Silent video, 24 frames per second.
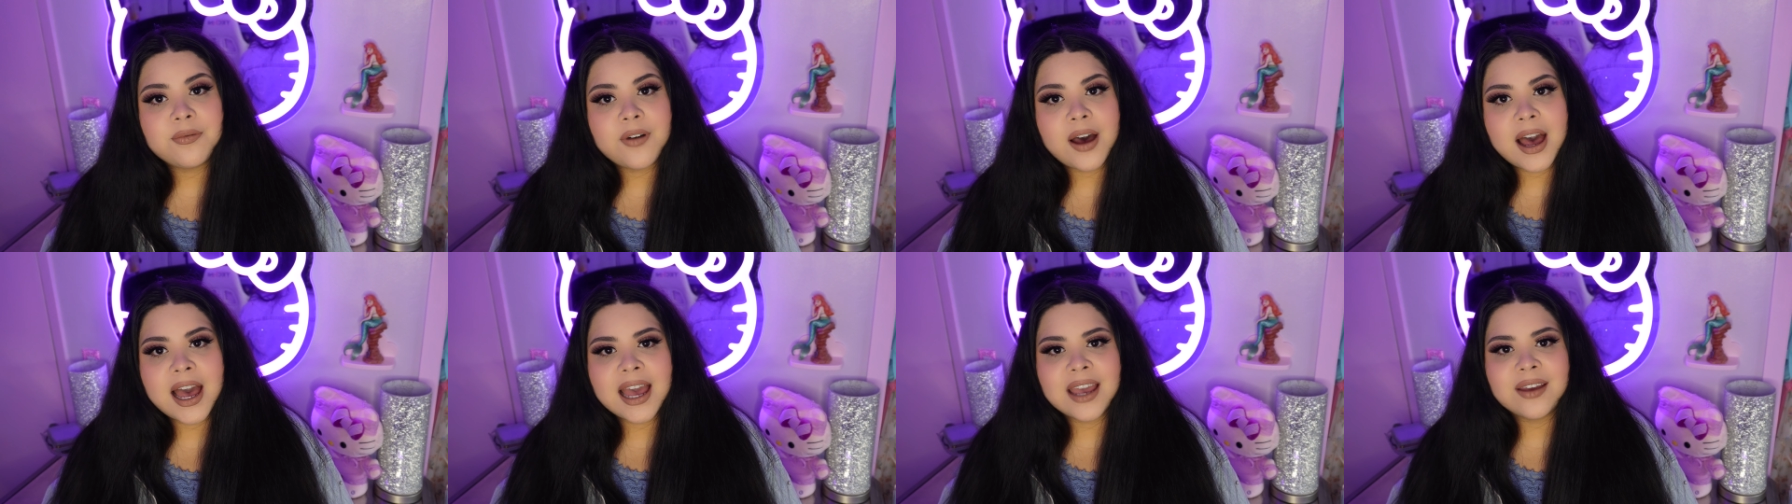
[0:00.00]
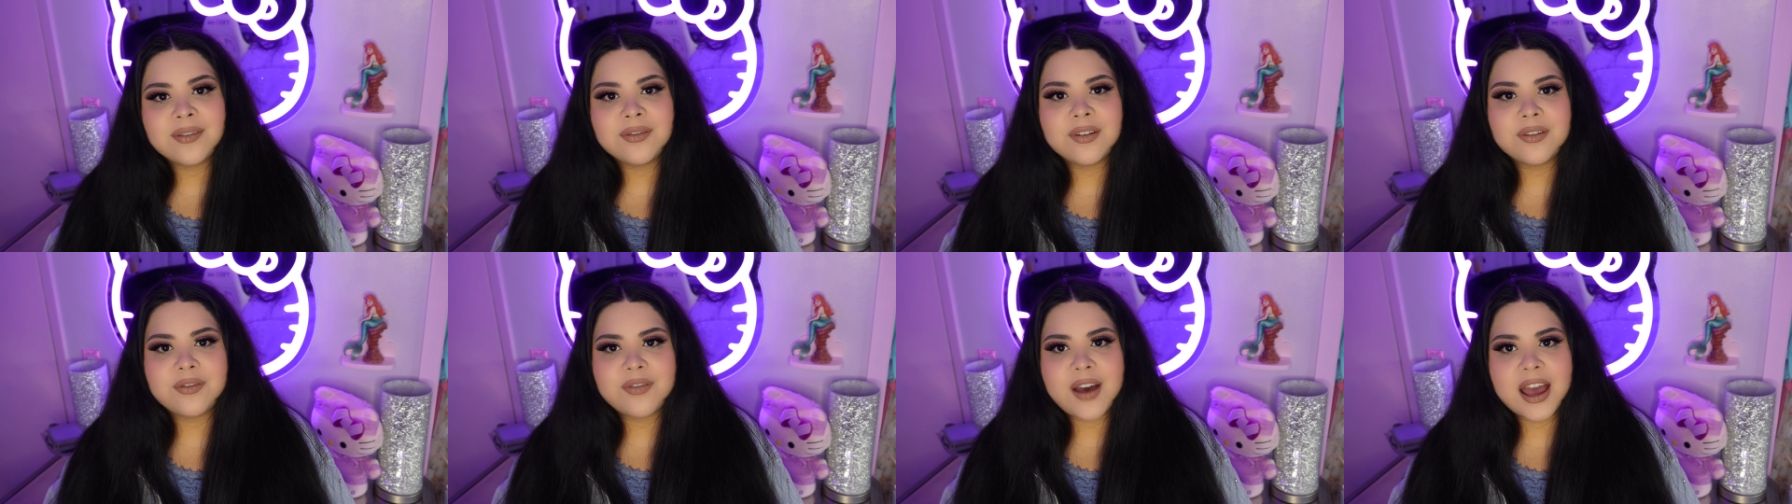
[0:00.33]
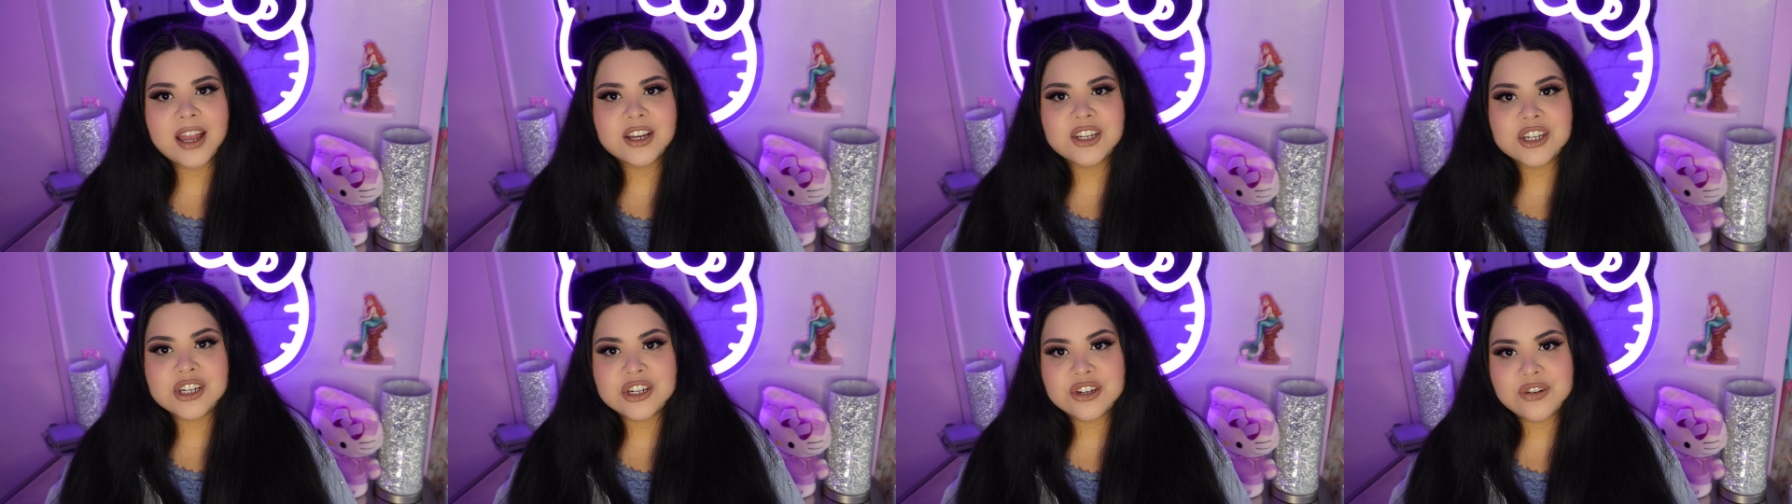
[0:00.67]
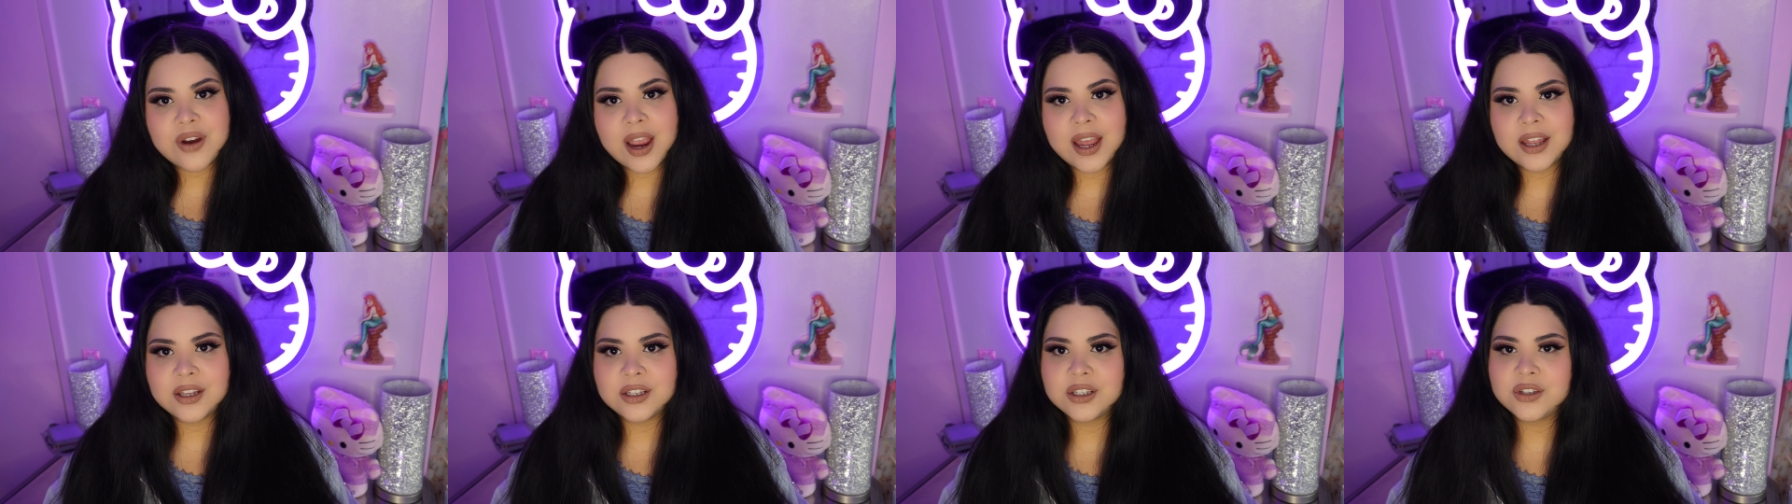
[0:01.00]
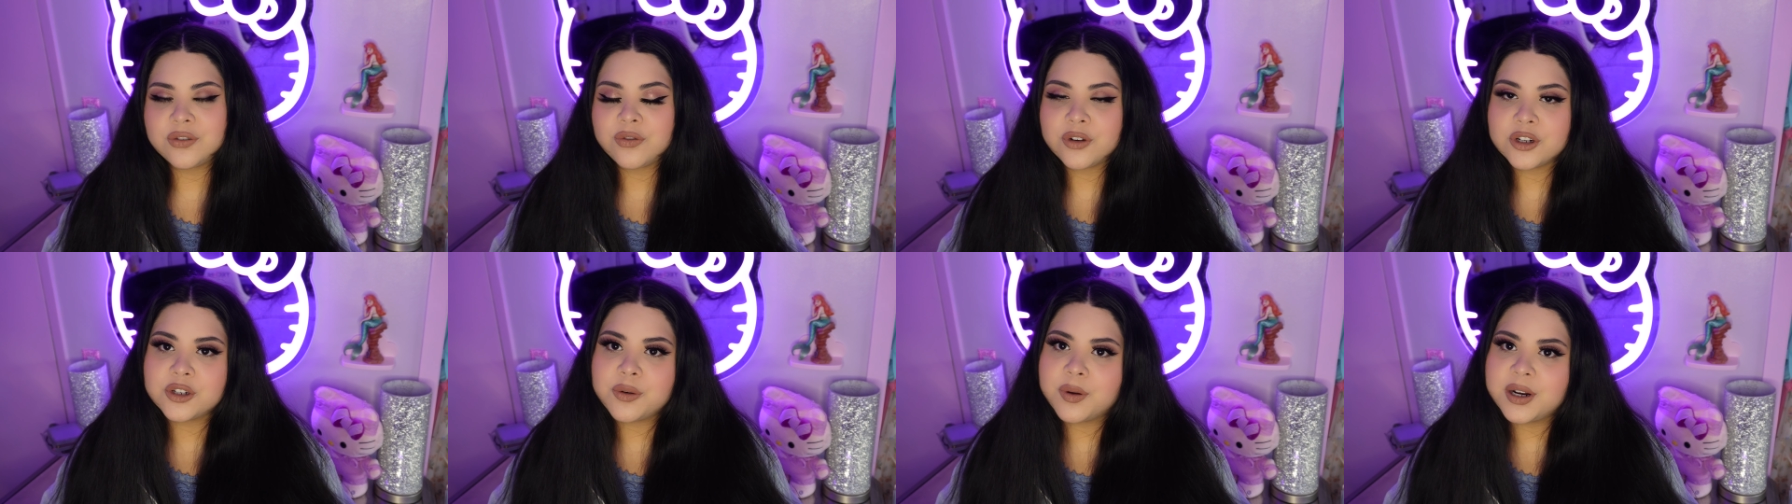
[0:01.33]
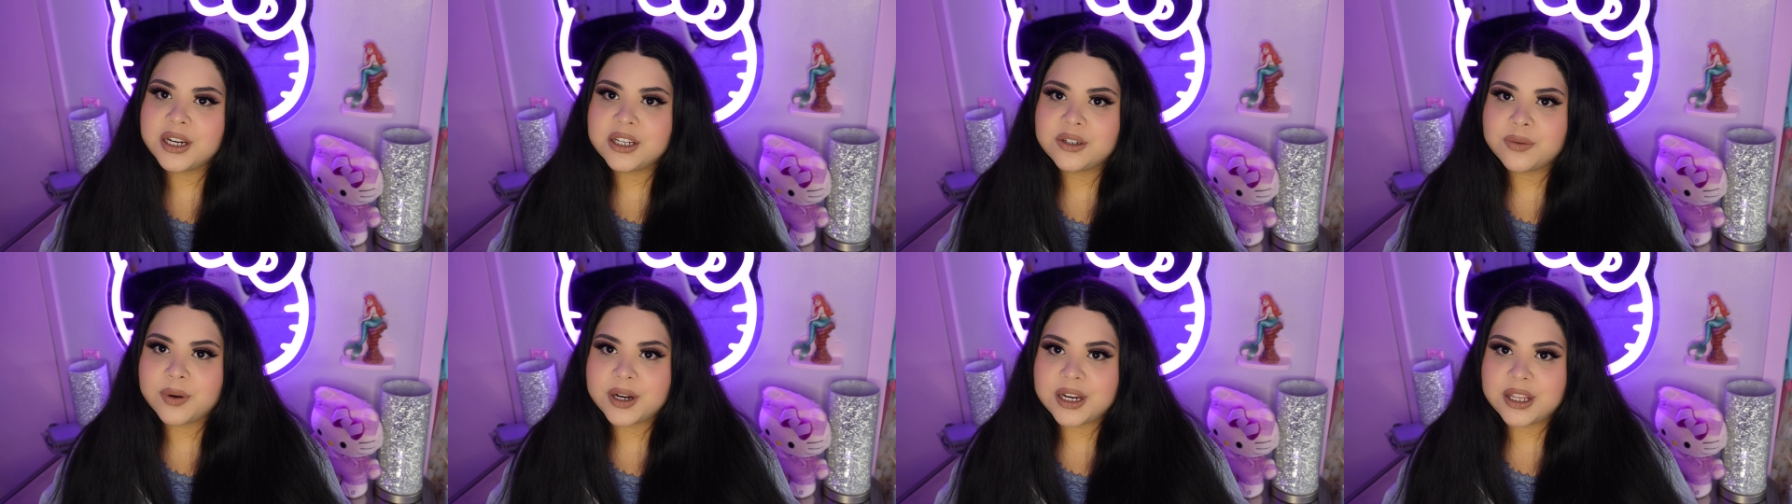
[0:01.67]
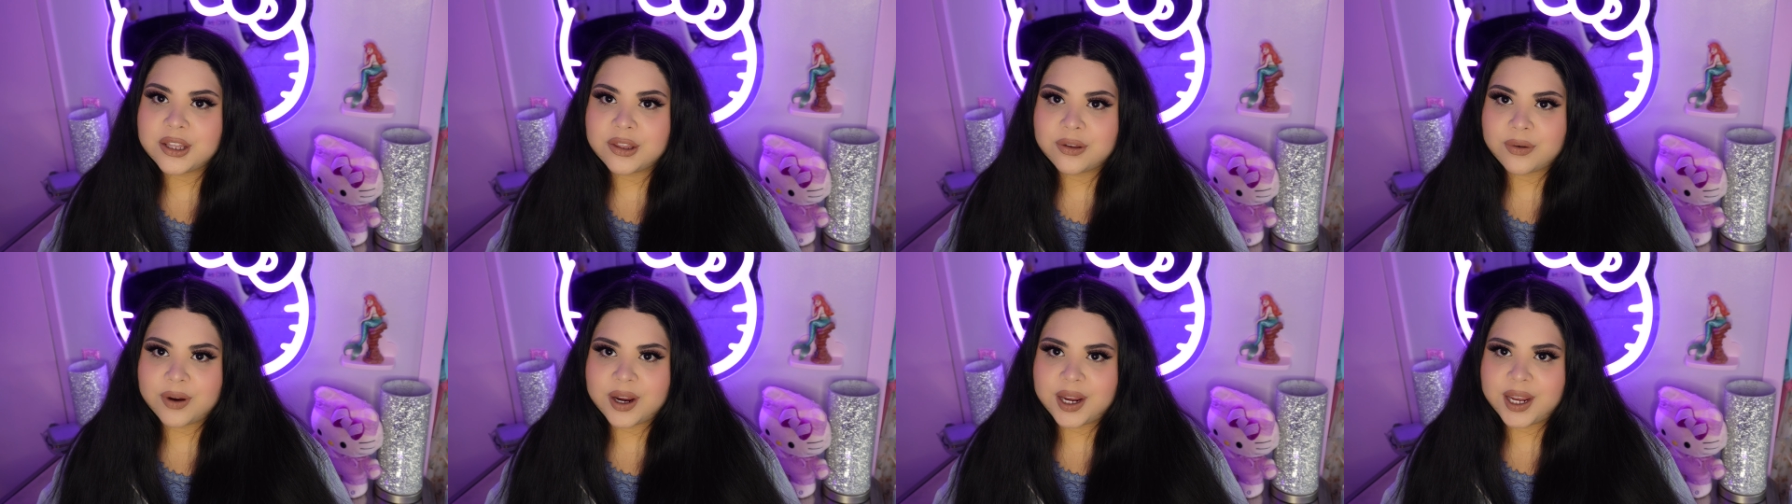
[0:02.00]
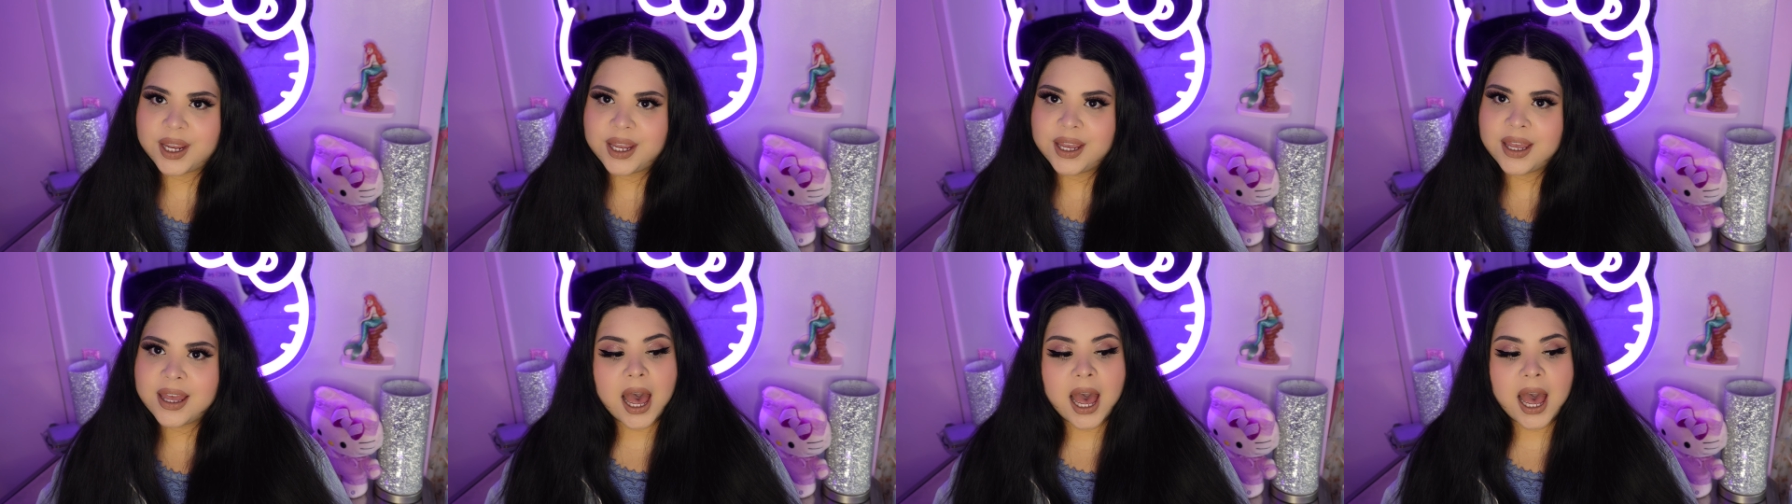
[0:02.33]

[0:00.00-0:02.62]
five fashion trends for twenty twenty-three.